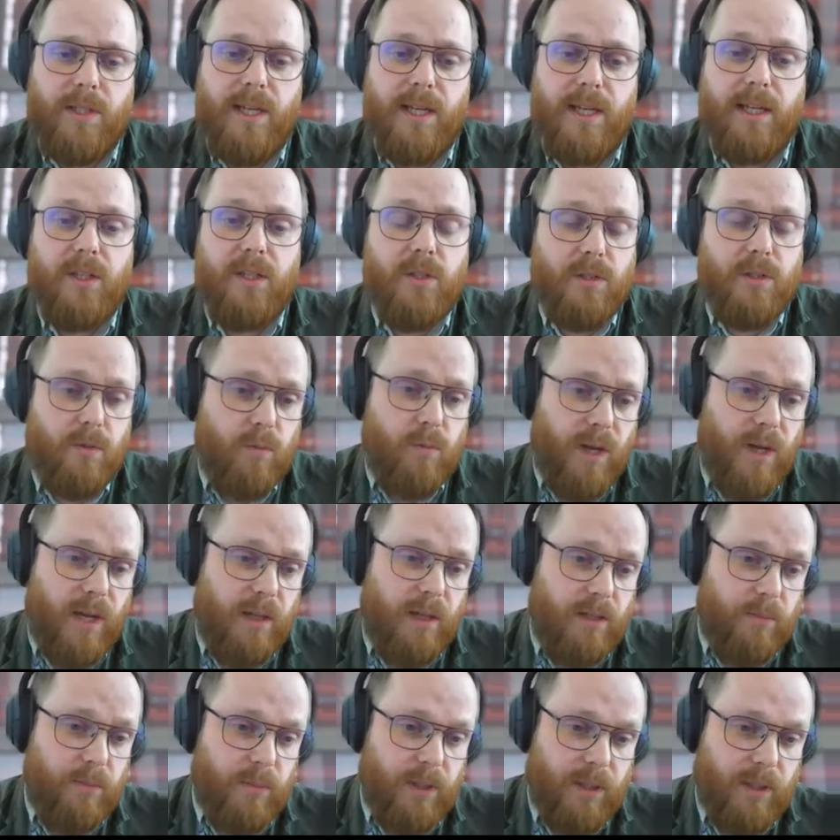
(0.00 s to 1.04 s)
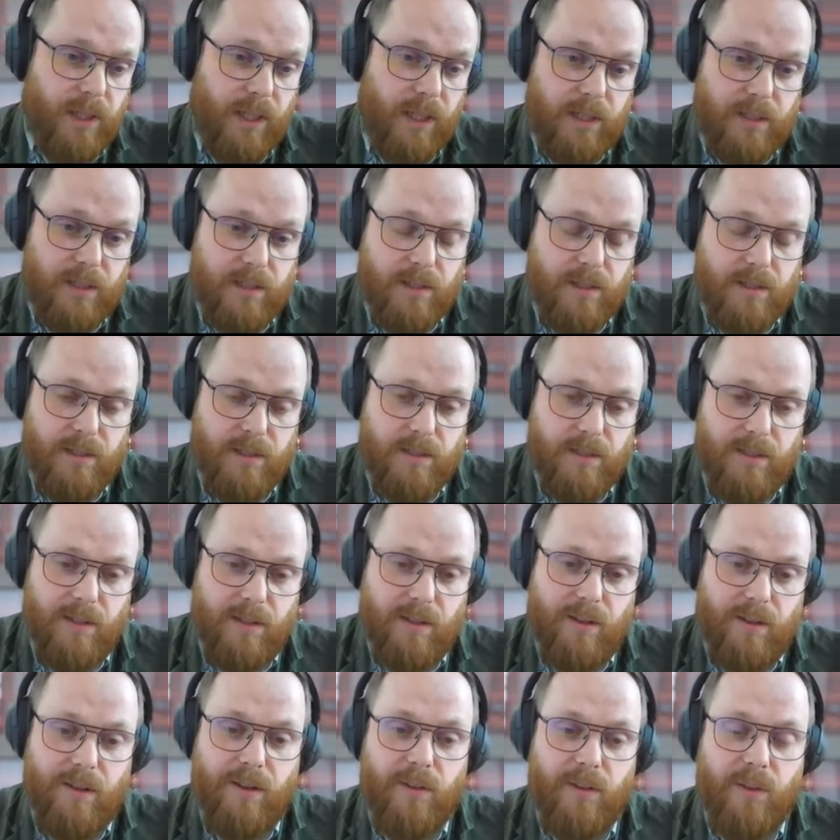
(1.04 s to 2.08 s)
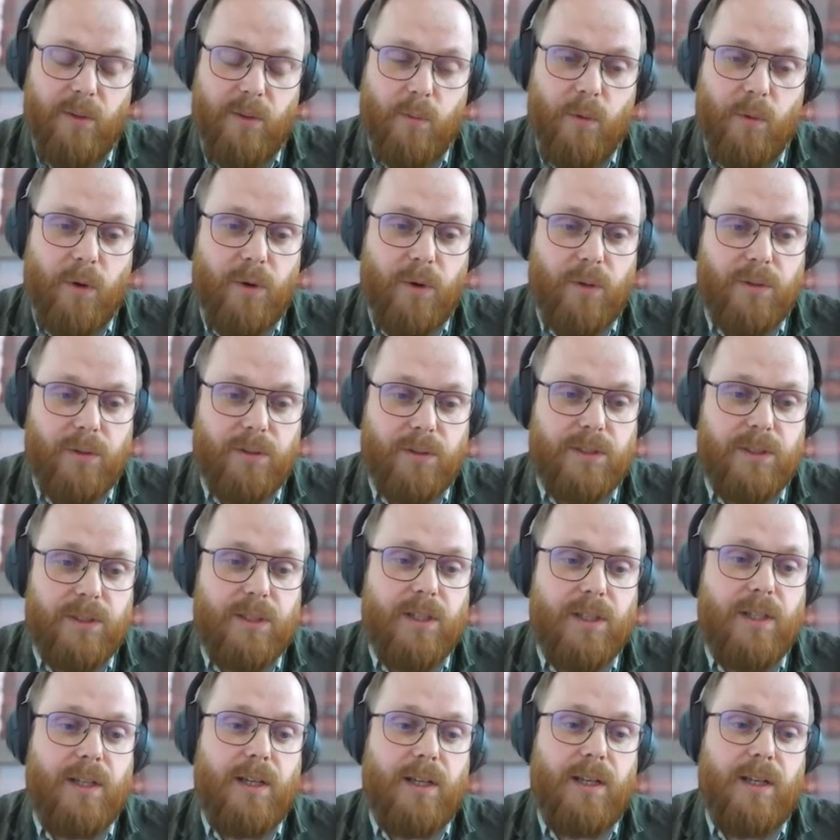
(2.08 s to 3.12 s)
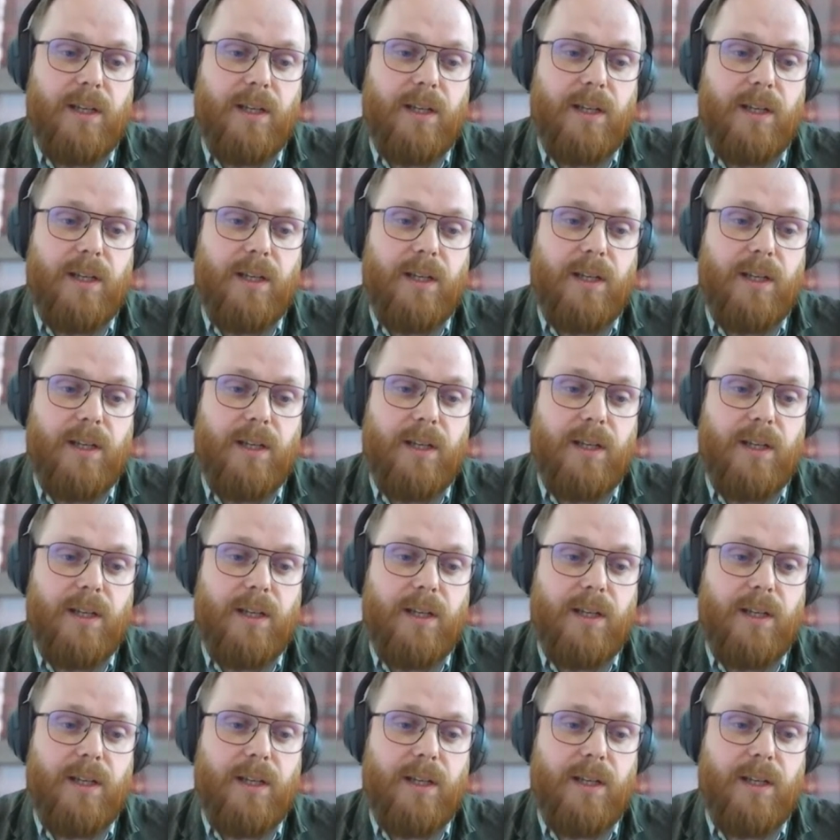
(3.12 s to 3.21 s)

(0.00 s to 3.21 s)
are taken to a random place on the world